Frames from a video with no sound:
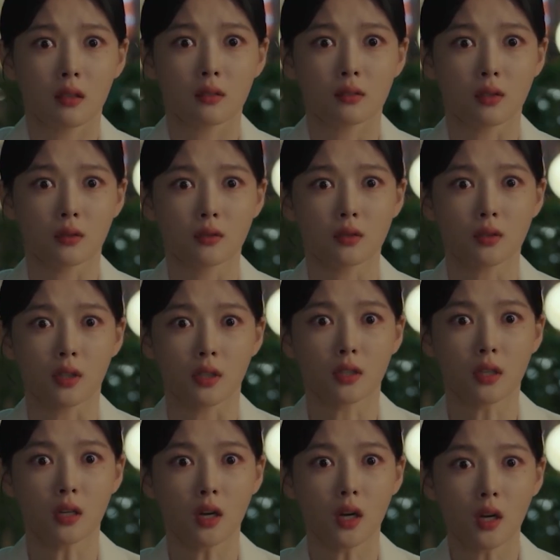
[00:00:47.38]
2 has not yet
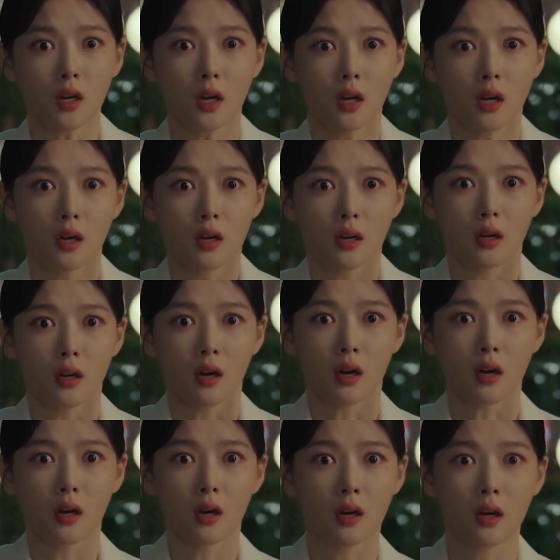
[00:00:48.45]
received a green light,
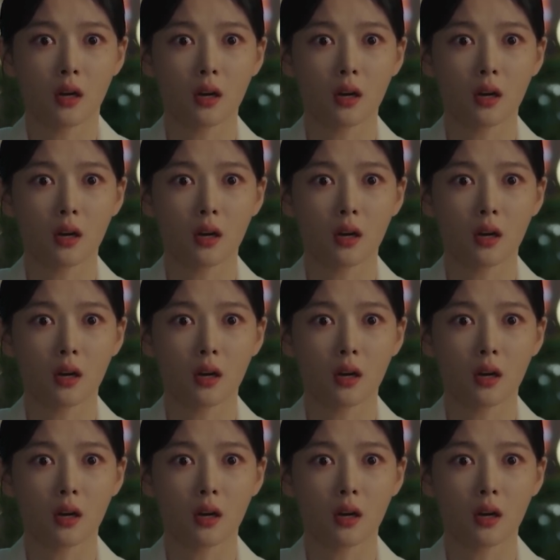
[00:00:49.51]
there's no